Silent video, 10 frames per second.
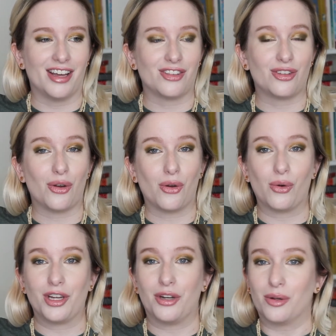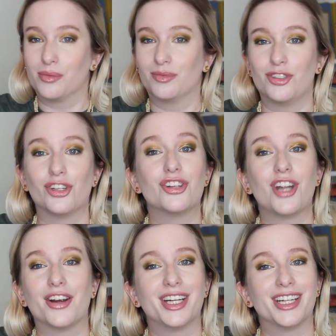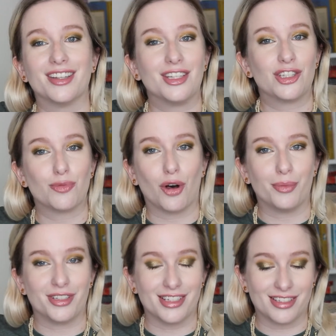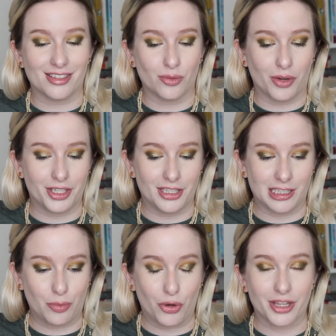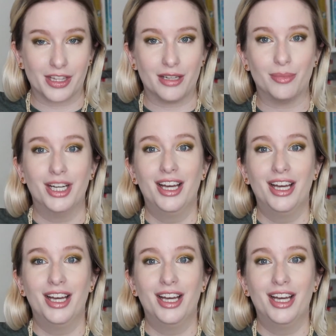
So, you know, just sharing these small businesses and wanted to support them.